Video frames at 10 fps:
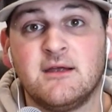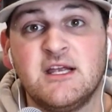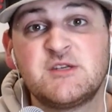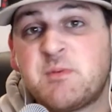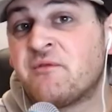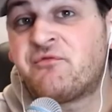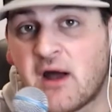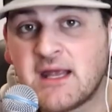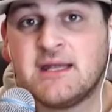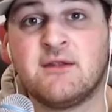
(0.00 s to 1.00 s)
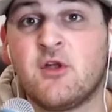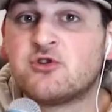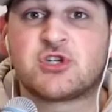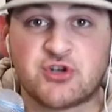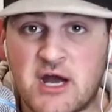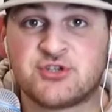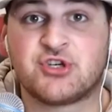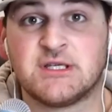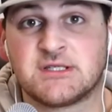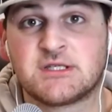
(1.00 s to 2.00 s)
He's been fighting in those
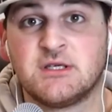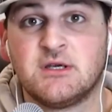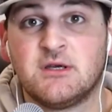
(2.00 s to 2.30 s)
trenches.